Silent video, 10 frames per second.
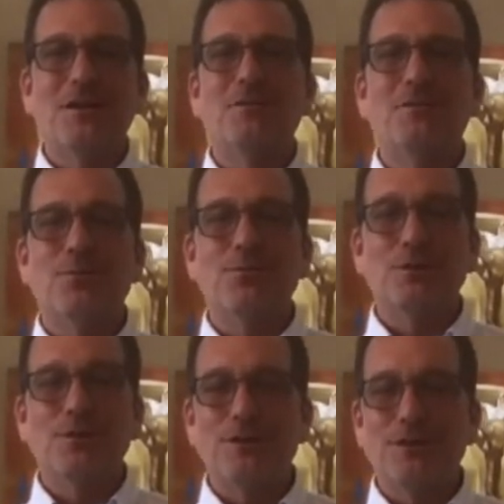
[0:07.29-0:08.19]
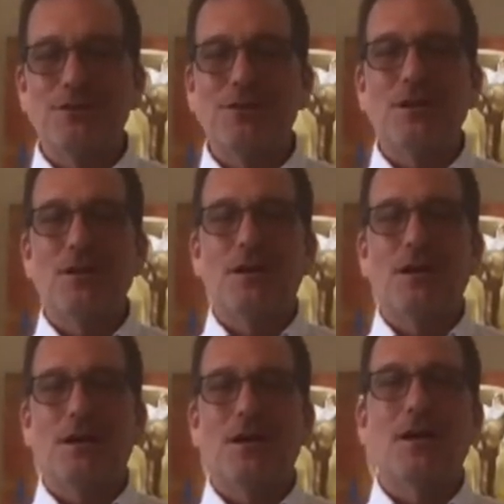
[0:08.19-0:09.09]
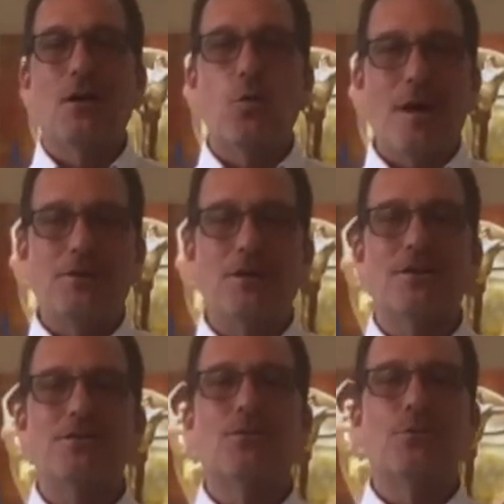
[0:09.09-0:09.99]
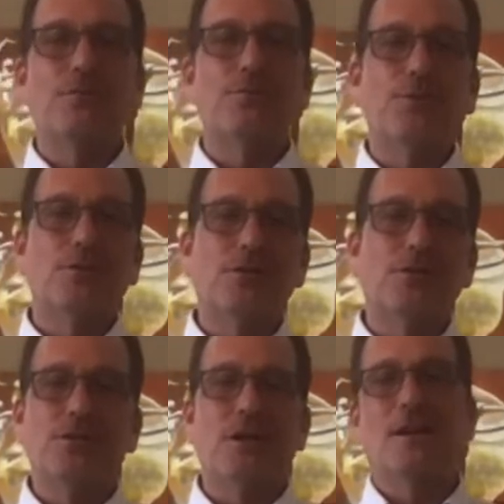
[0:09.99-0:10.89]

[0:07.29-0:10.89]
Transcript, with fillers: of our previous uh, webinars that we've previously done.